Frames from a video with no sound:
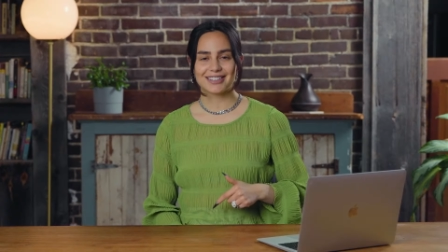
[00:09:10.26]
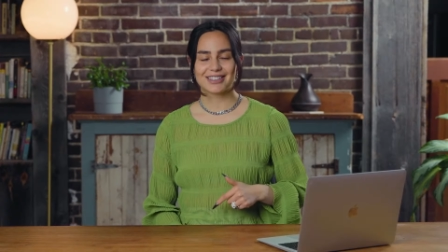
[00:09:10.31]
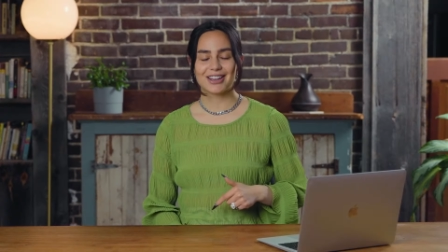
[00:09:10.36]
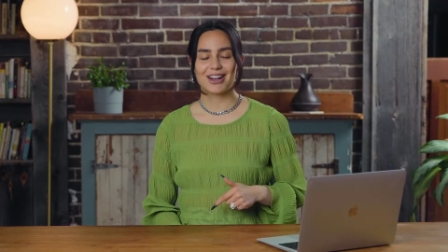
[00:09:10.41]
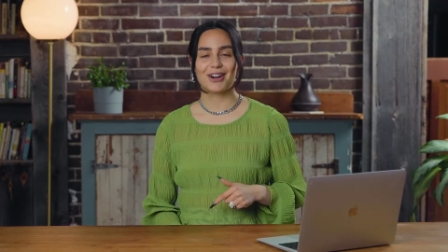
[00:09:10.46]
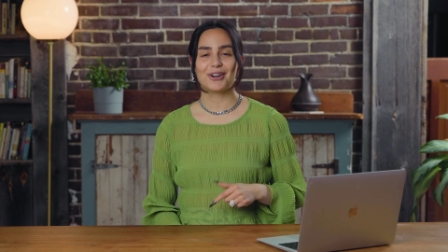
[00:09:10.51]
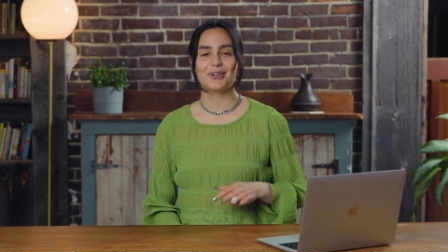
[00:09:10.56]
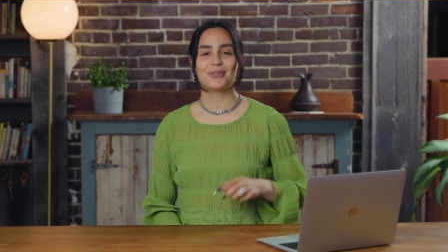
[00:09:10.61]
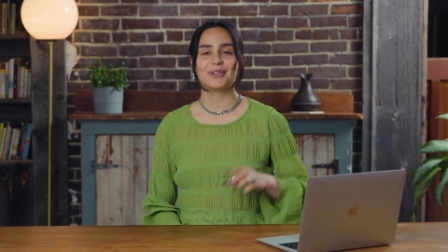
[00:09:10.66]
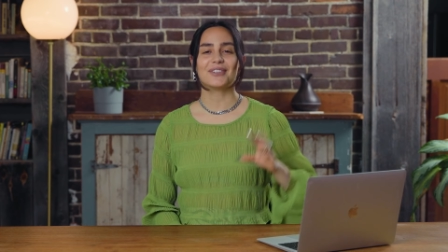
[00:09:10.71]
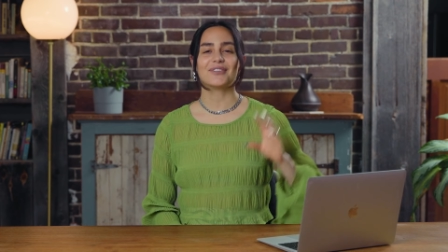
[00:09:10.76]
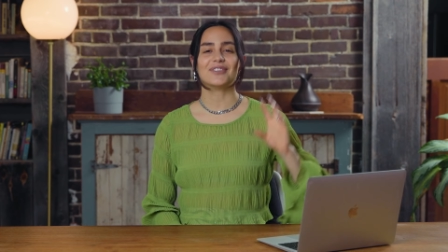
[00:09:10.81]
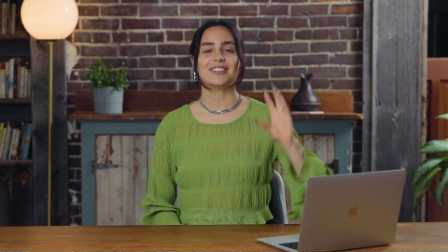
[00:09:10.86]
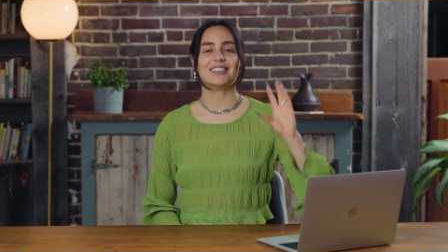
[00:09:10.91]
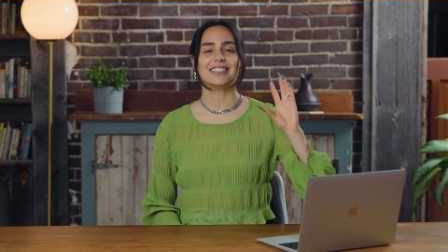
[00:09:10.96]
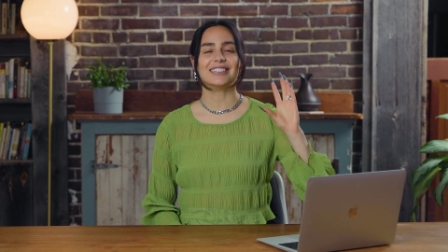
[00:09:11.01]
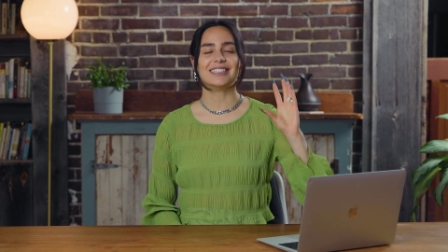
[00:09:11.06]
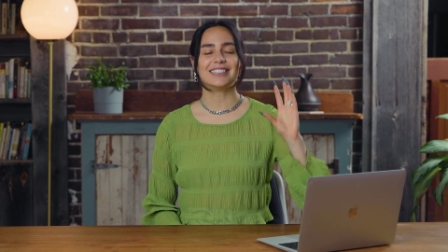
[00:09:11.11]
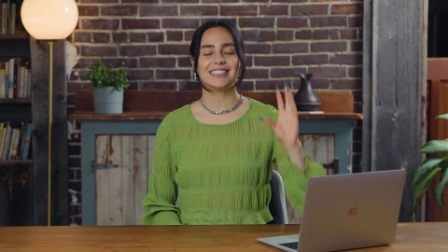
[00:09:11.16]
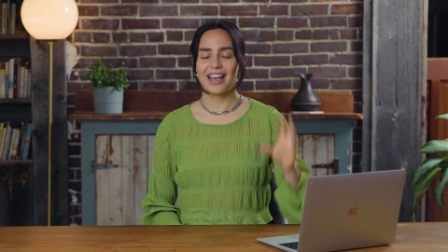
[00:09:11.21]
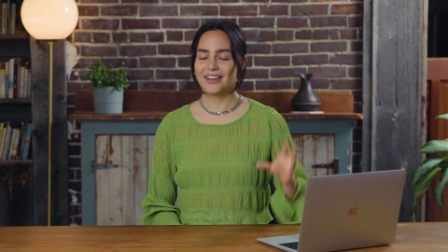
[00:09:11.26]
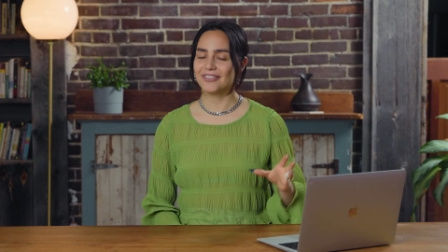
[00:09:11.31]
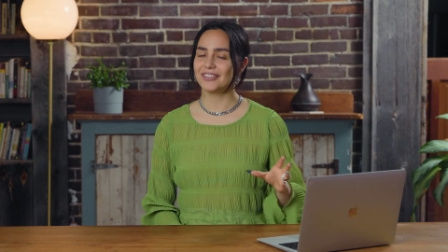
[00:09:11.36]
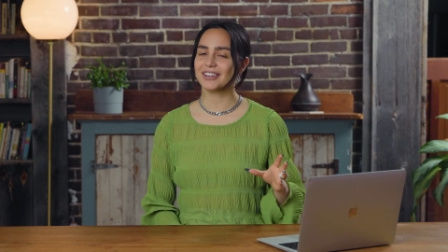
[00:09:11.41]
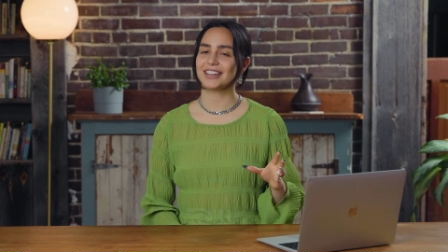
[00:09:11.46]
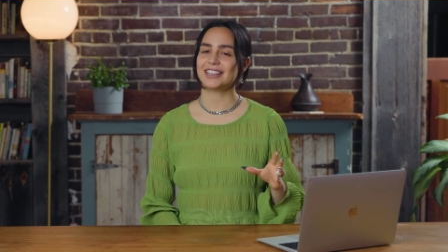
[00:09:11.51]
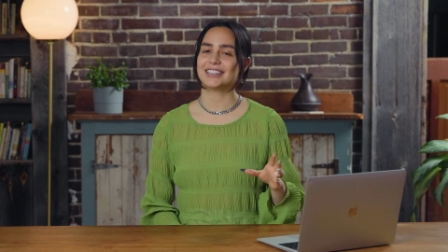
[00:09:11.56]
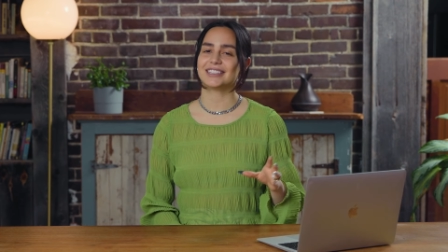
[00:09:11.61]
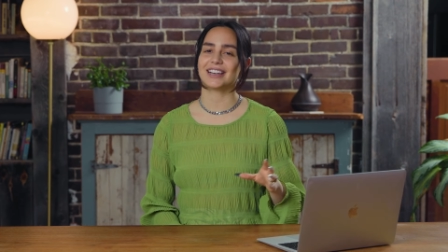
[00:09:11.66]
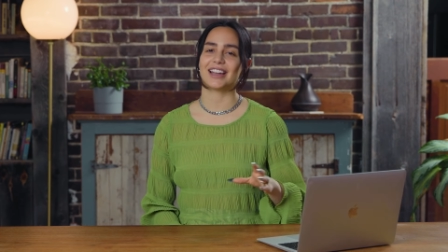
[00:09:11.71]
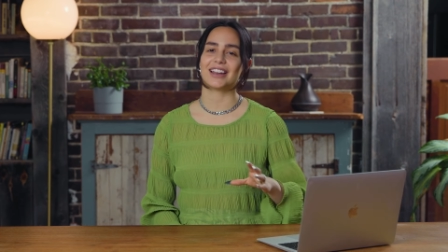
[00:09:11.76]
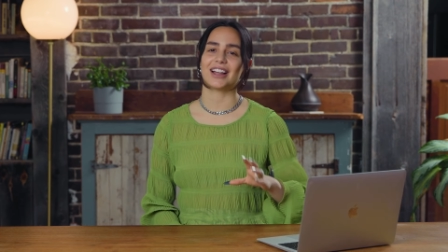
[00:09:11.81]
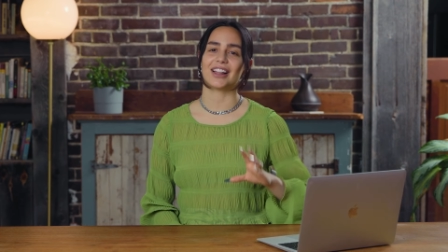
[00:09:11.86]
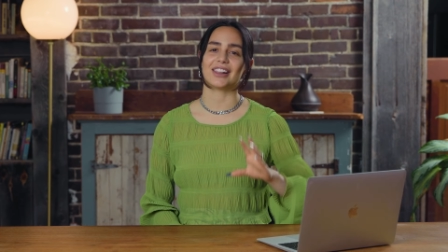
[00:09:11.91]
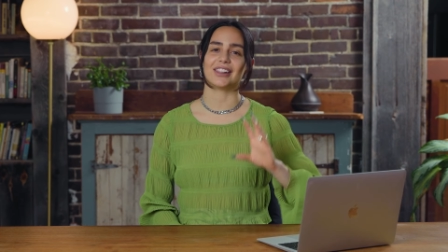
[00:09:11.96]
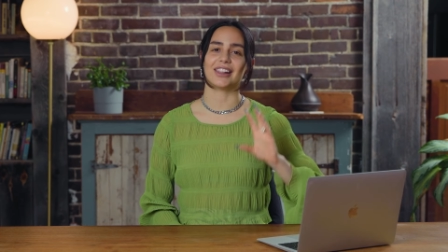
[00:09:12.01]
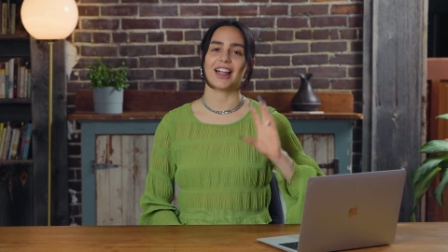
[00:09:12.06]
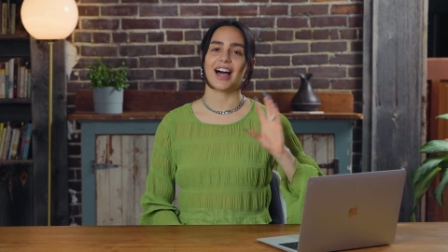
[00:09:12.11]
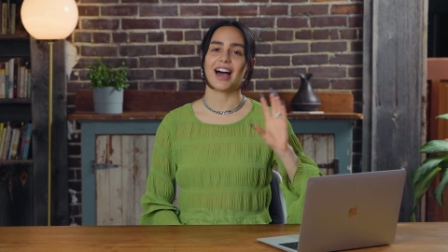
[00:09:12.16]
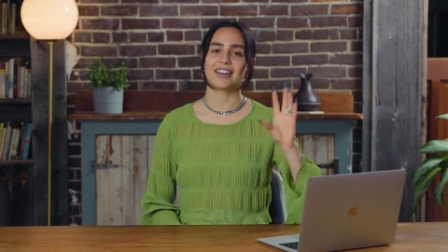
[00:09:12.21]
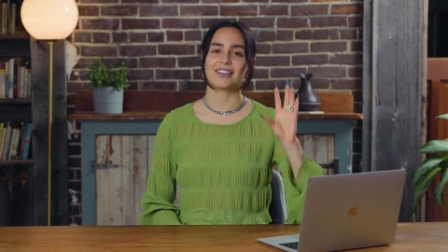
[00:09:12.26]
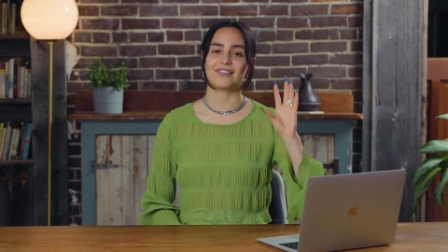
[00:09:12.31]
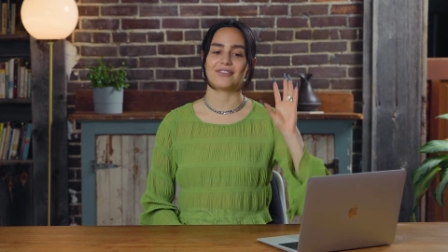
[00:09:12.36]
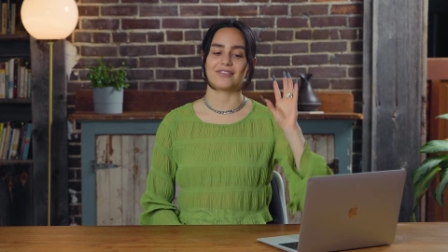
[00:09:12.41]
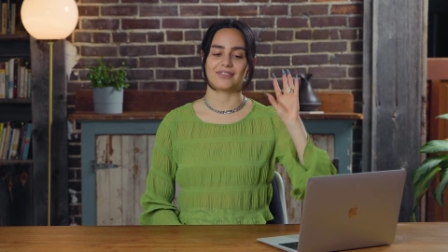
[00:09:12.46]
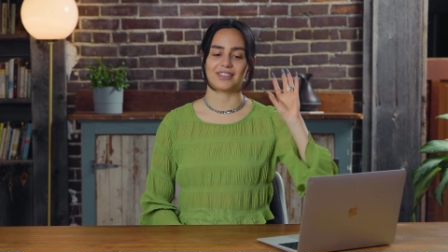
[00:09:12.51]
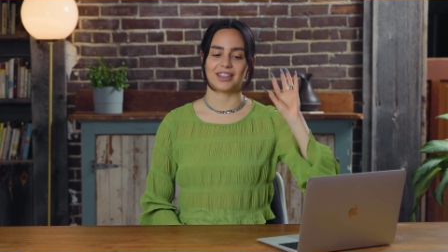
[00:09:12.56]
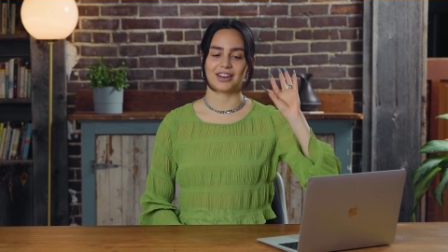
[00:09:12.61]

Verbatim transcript: So we've definitely done a lot of,